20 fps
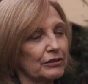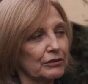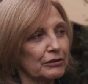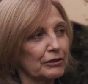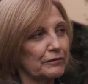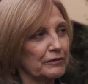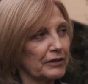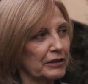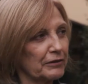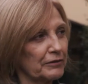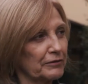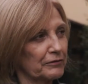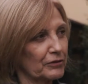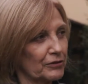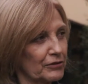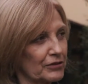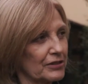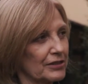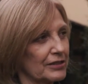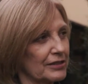there are very
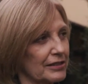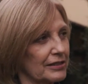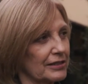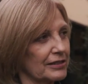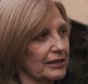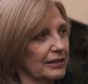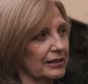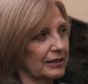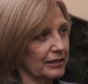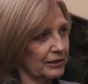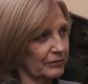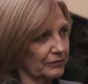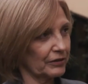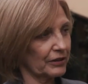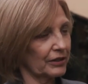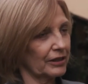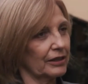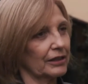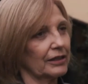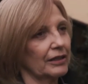few sisters that live
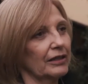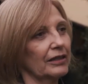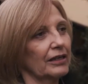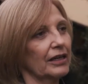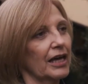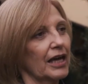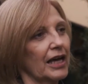here.